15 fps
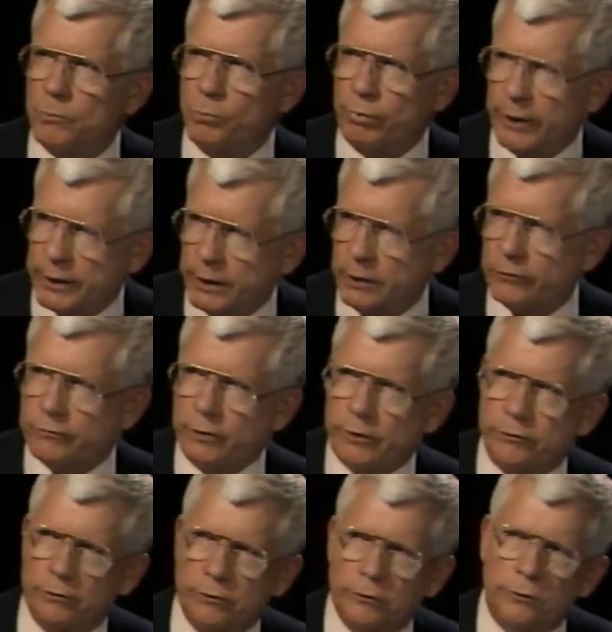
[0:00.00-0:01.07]
breaking
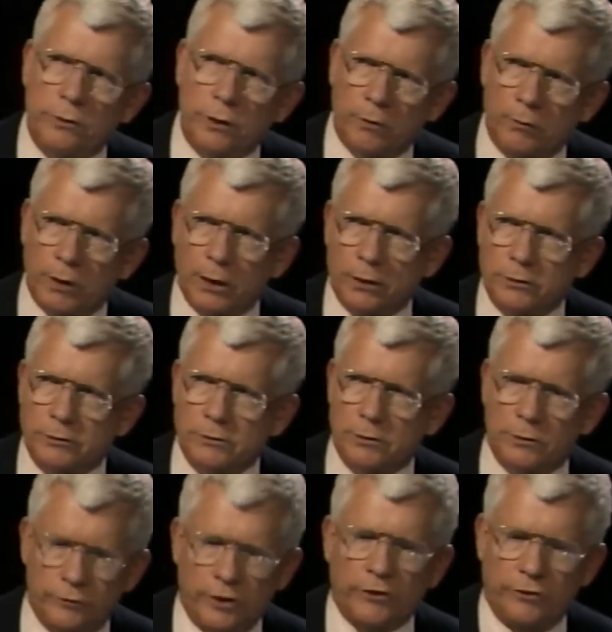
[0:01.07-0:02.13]
structures in rocks,
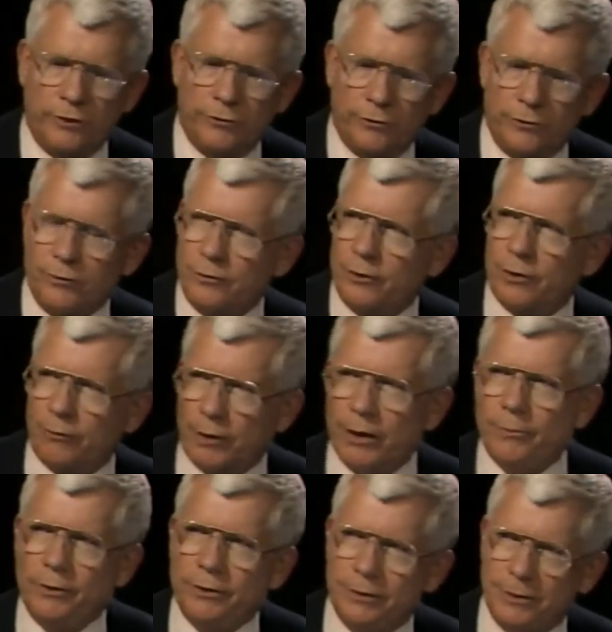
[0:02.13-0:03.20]
such as the graben.